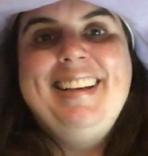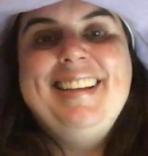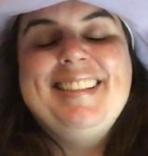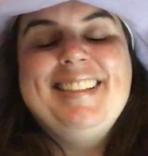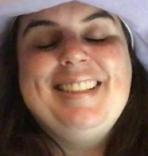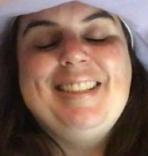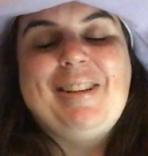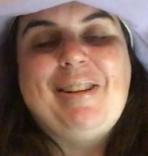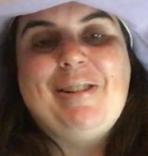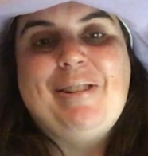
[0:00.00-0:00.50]

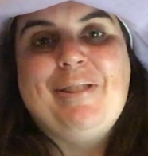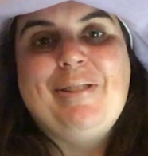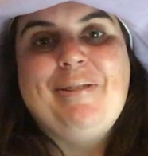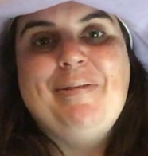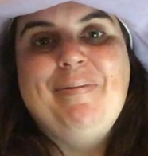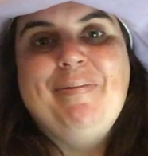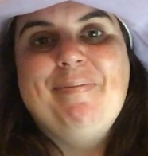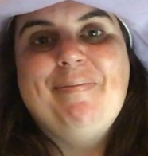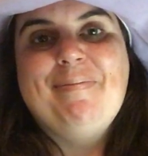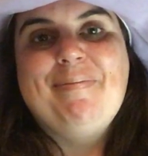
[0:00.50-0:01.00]
So
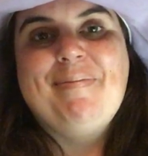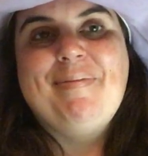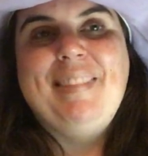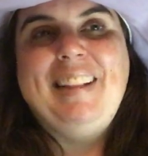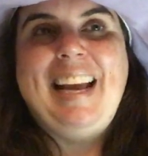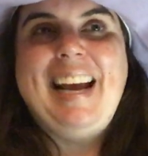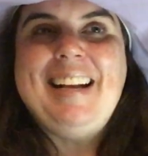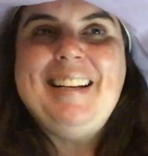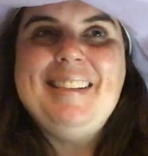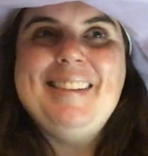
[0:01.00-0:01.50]

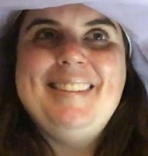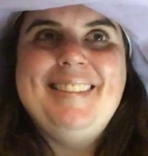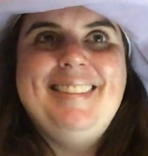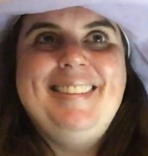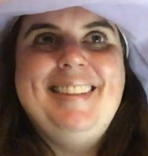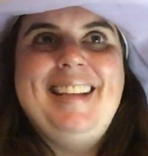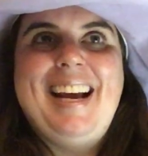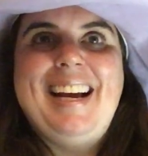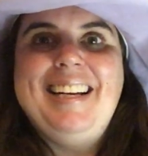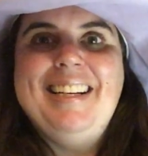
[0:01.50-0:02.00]
that
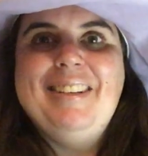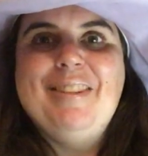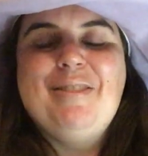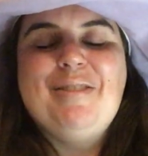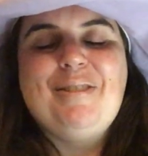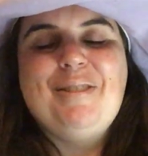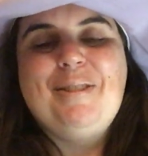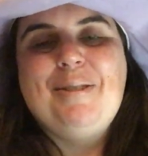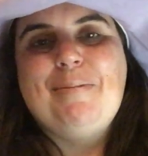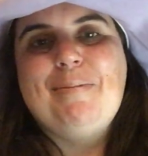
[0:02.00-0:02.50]
that
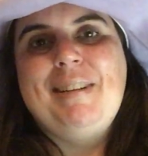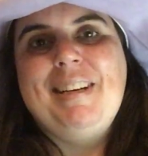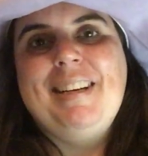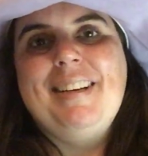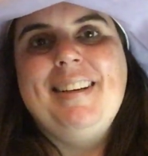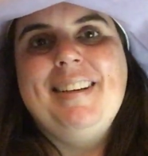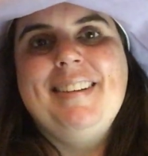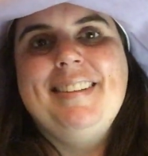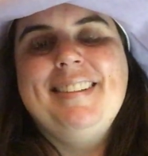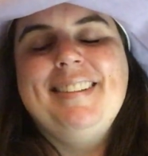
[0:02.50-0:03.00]
interests
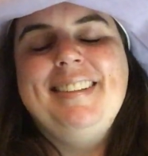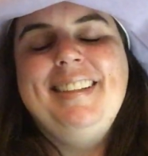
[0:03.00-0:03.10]
me.